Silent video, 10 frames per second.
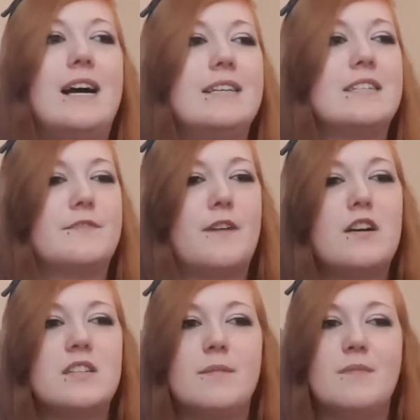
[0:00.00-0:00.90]
and as far
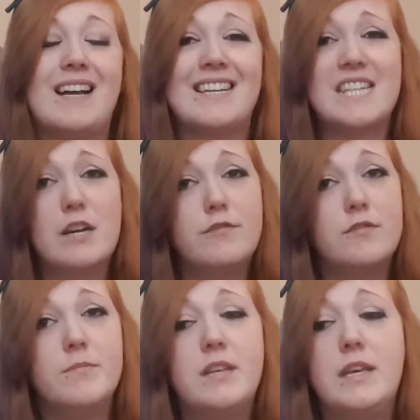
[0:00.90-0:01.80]
as I can tell
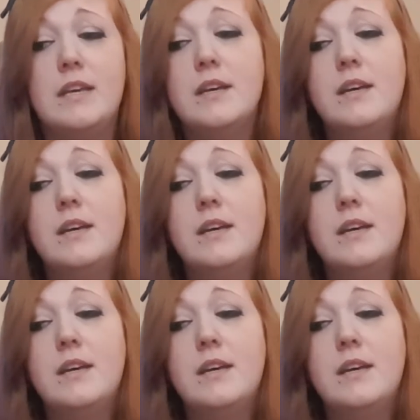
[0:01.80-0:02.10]
from the